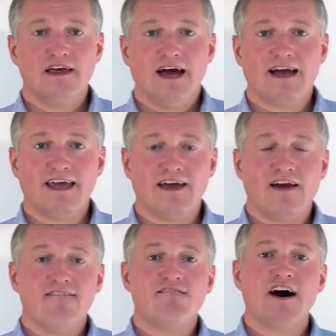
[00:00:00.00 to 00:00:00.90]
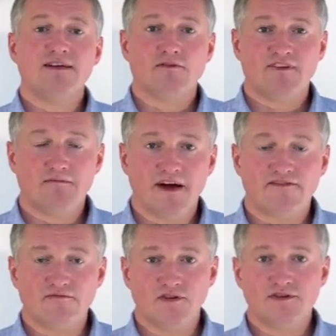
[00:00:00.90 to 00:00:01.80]
and get valuable feedback
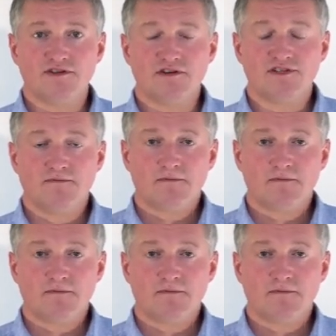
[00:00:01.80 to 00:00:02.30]
from users